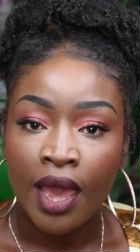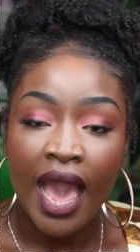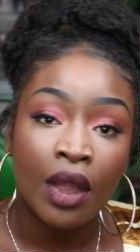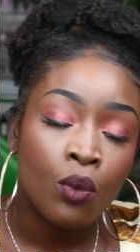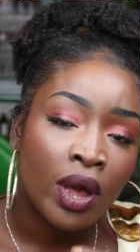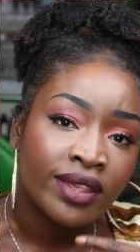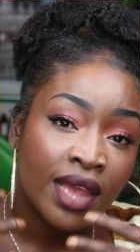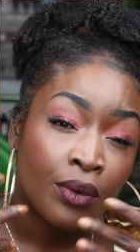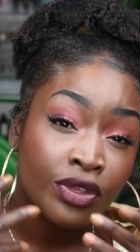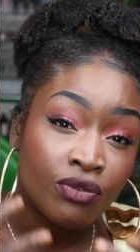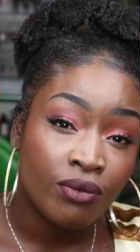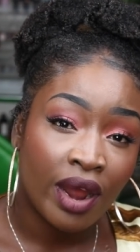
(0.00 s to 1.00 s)
And whilst I
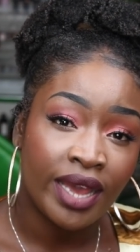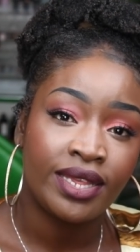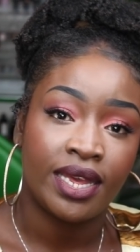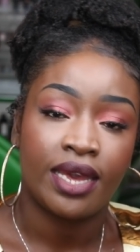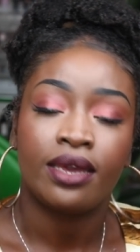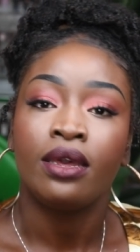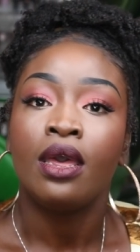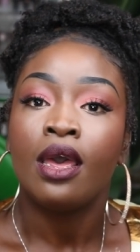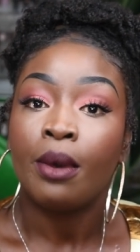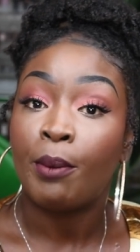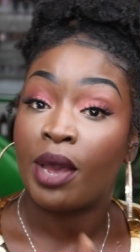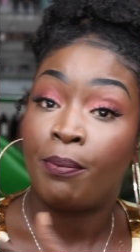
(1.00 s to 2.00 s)
was writing,
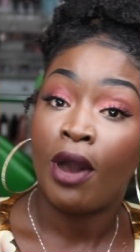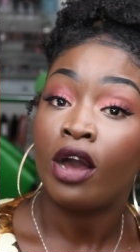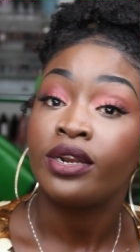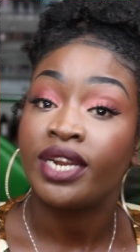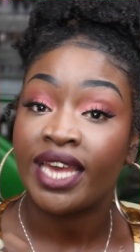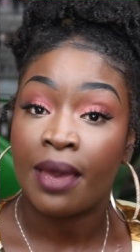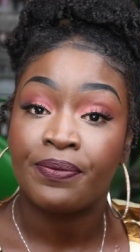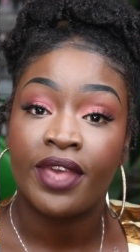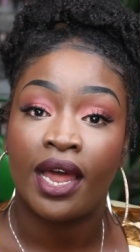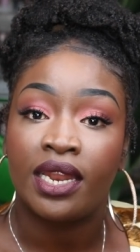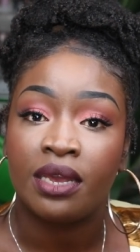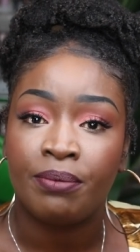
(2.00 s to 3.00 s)
my partner kept
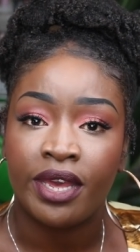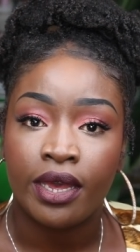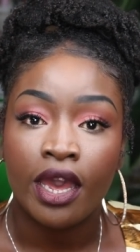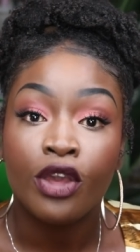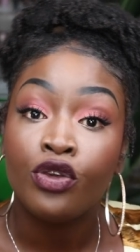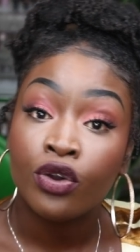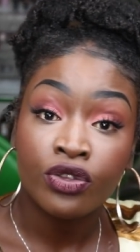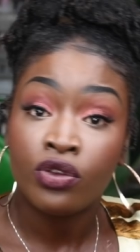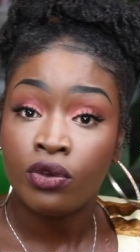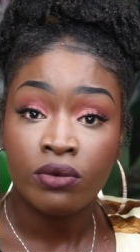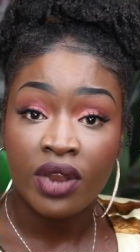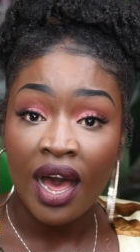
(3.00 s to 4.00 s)
telling me, You're
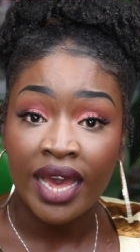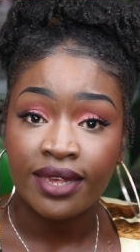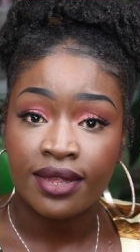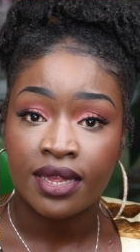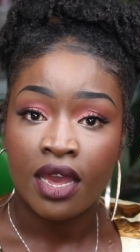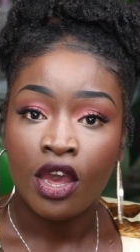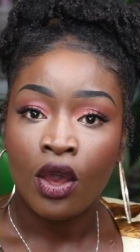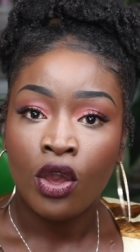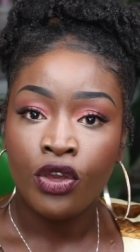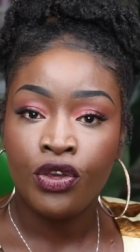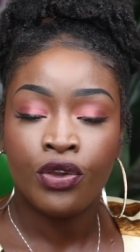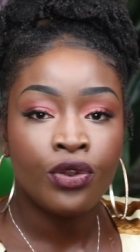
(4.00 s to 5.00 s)
too nice.
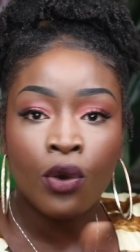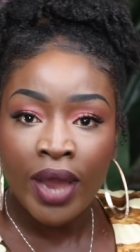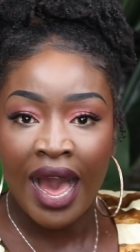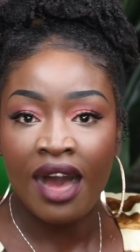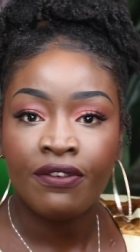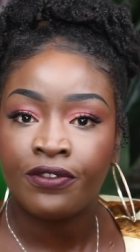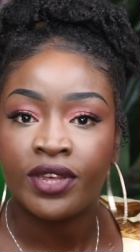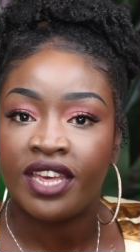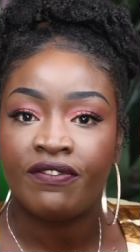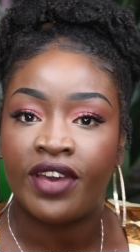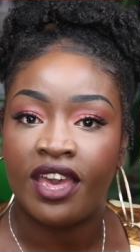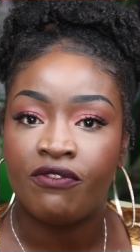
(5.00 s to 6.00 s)
You don't have to
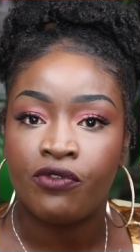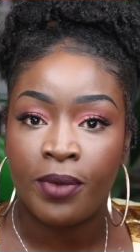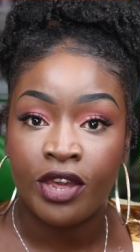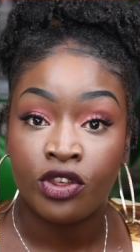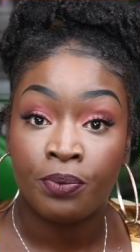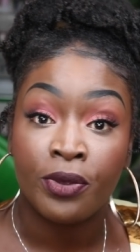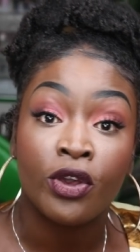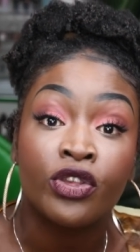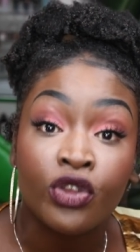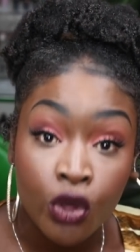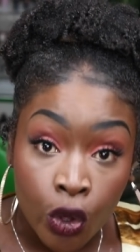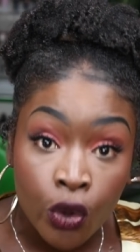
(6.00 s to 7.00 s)
give her information because
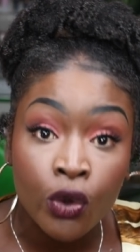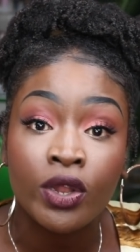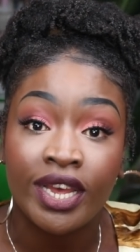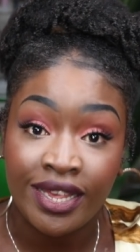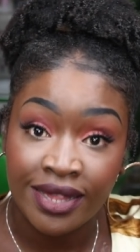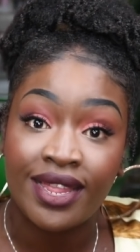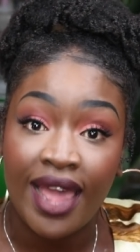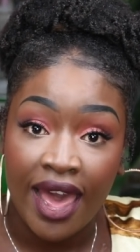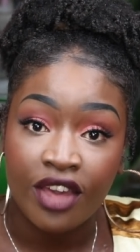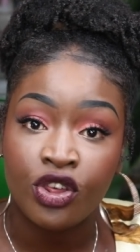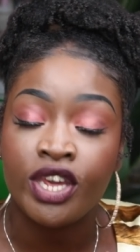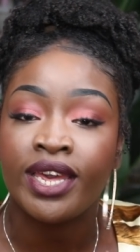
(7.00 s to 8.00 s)
Google is
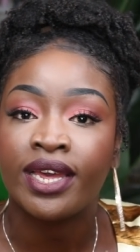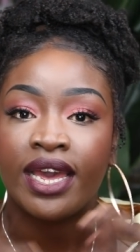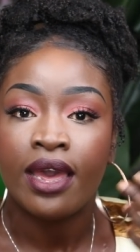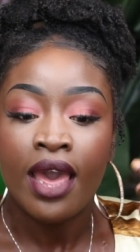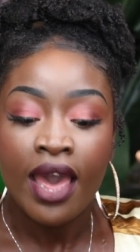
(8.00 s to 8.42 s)
there. She can